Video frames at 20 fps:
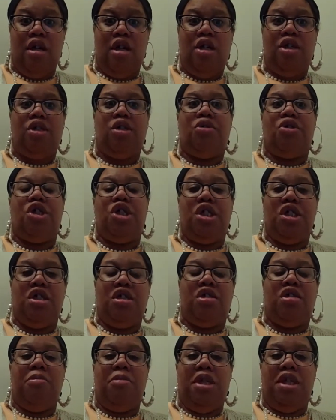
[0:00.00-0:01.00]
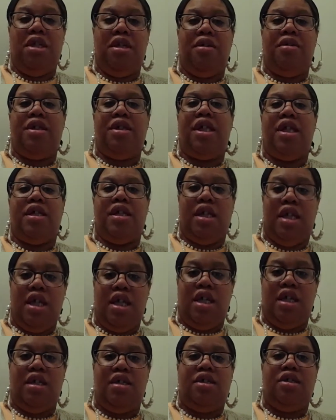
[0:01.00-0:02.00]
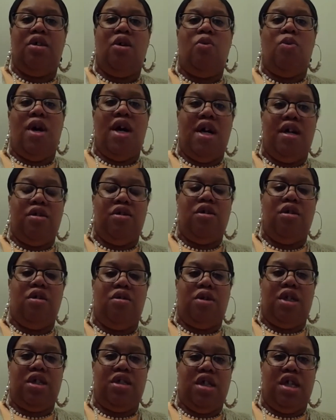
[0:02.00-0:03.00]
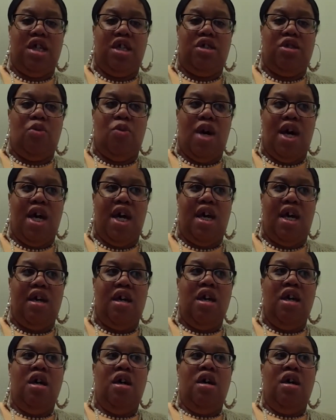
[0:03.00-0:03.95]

So she needed to be there to get the kids away, get the kids away.